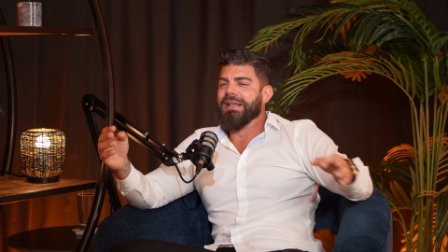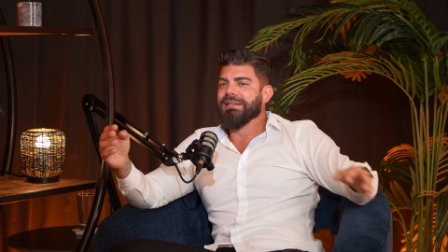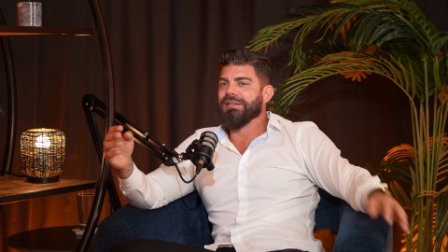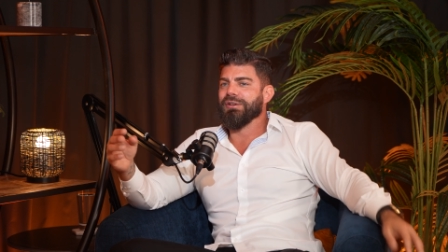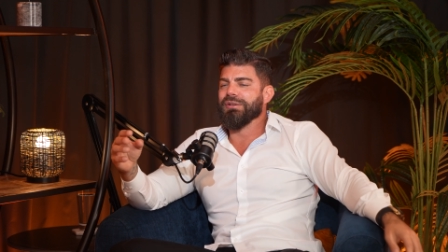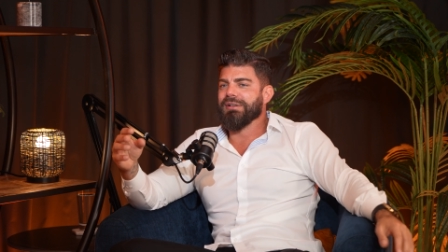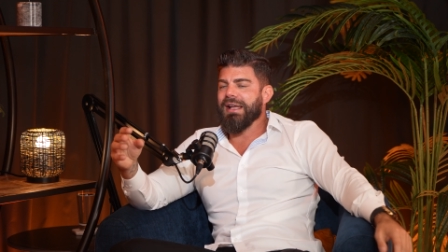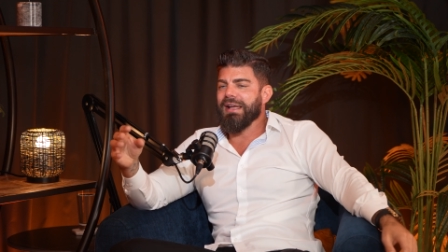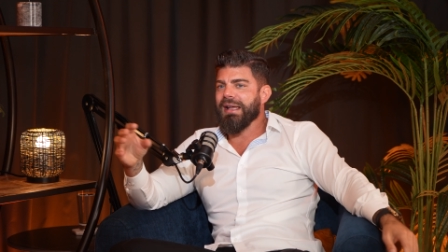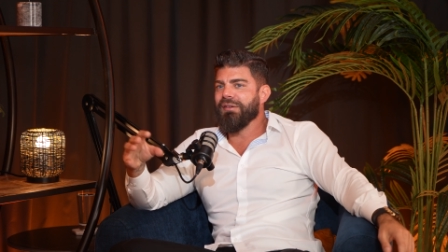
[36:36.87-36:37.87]
So
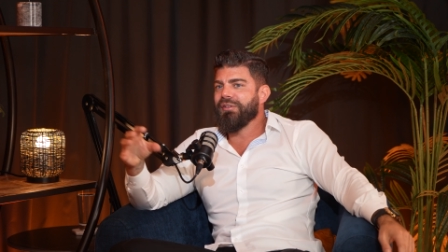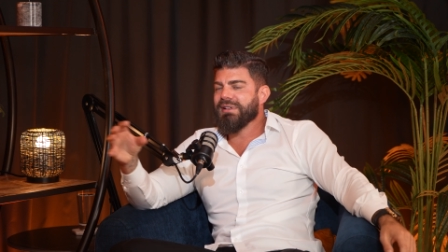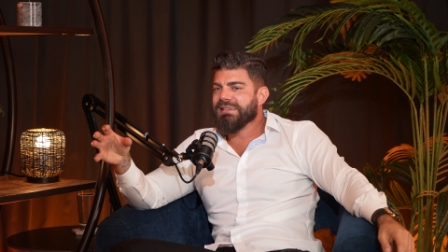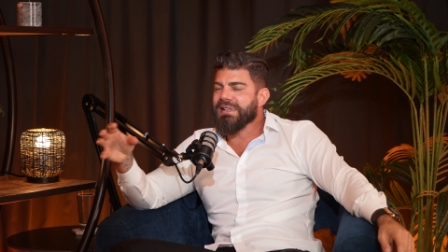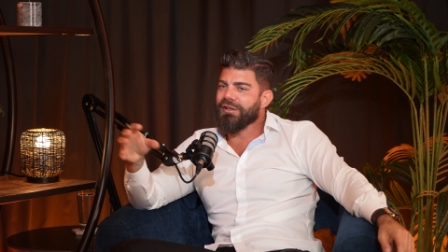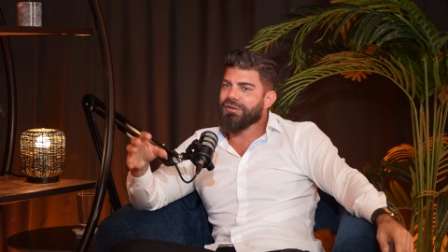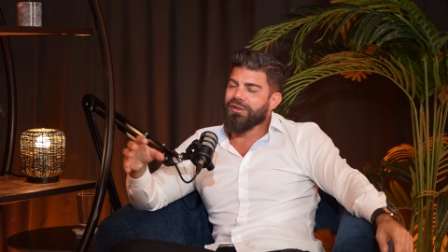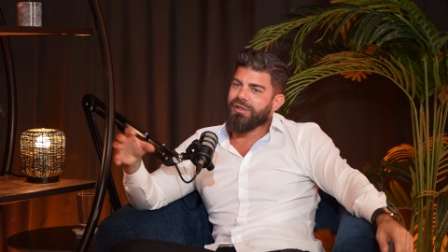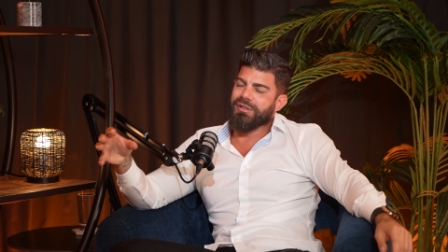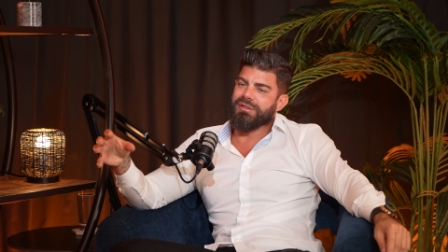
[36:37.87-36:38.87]
every
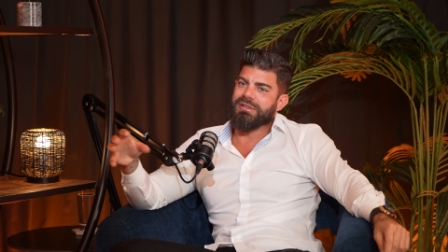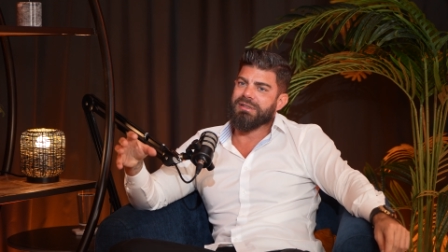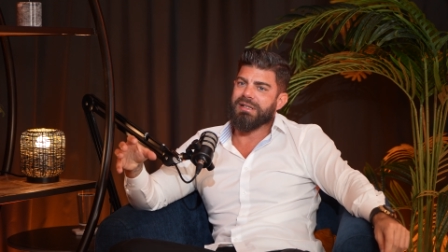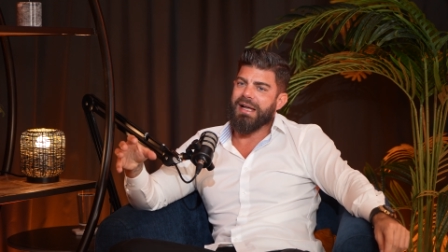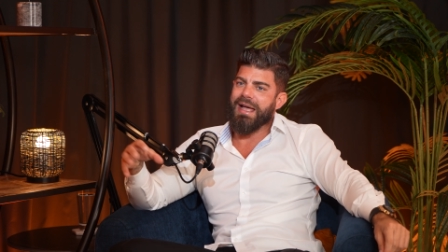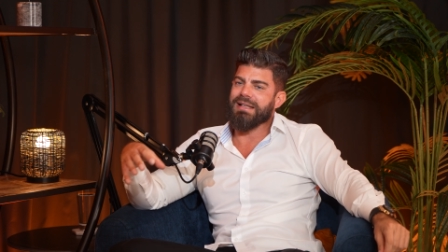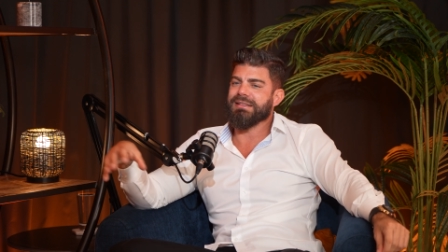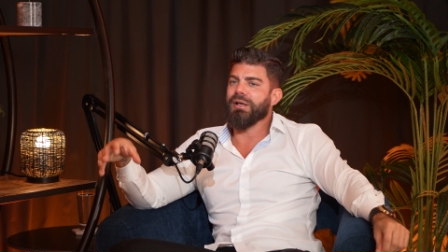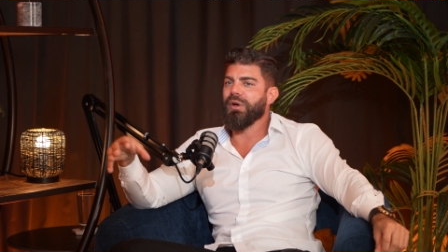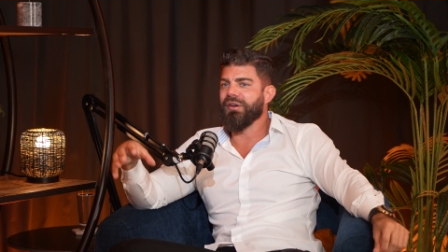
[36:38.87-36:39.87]
sector has
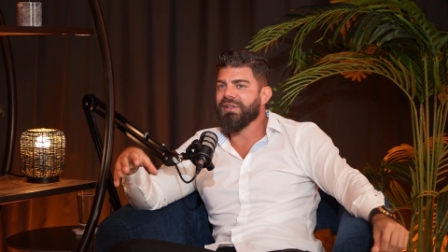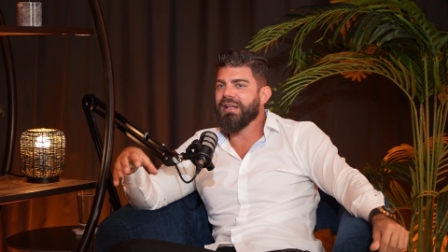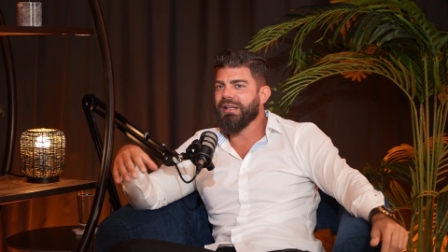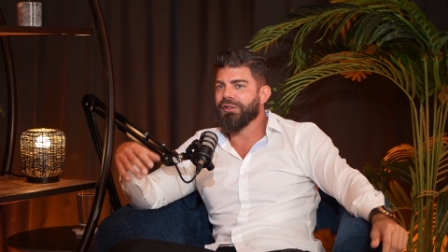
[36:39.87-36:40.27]
their way of dealing.